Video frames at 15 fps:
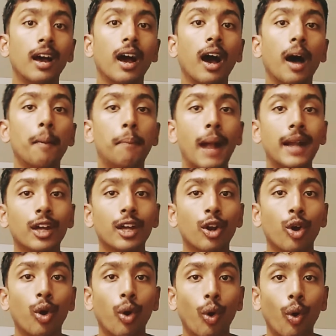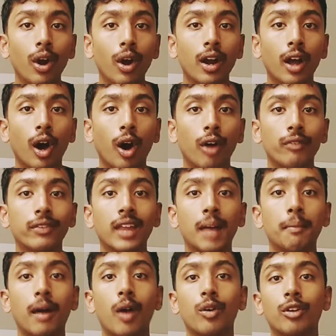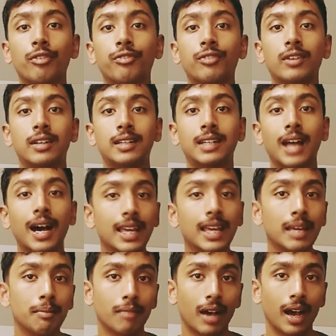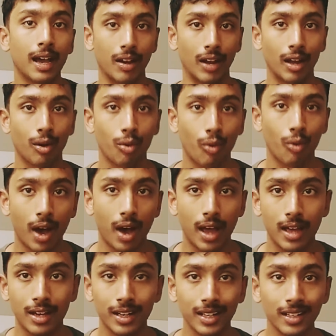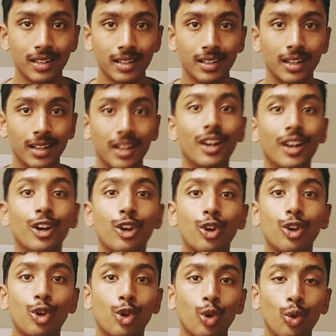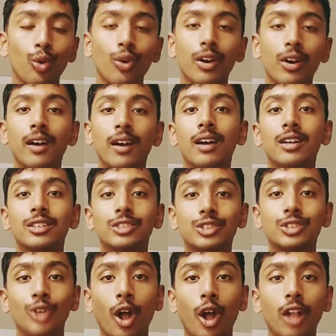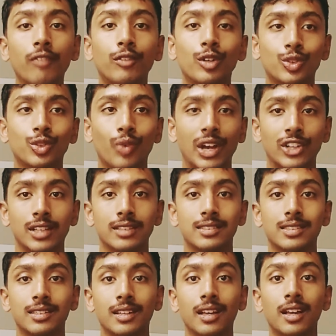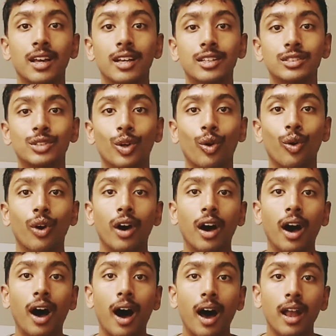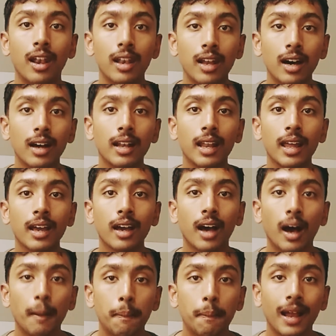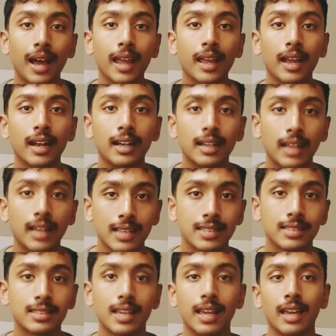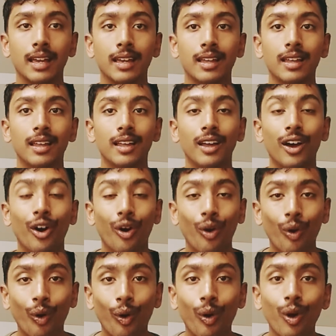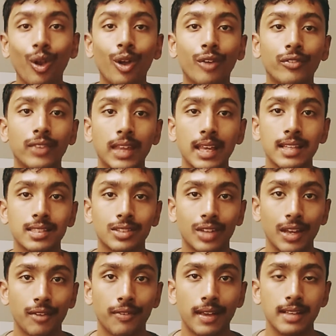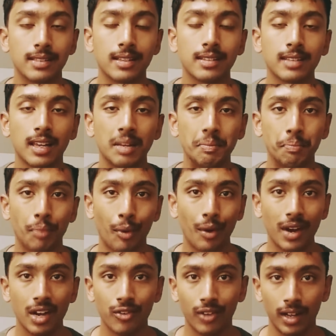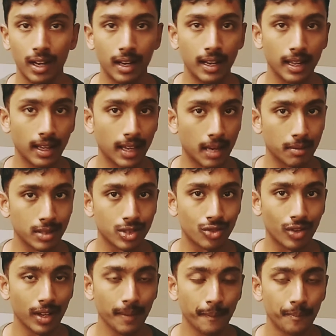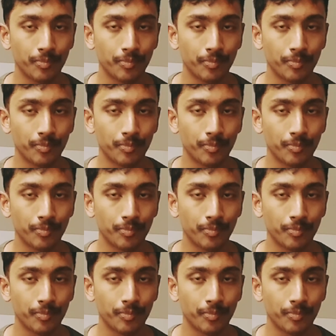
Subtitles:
a better hold of the amount of time I require to solve those questions. So learning, applying and testing All of these three phases are important for learning chemistry,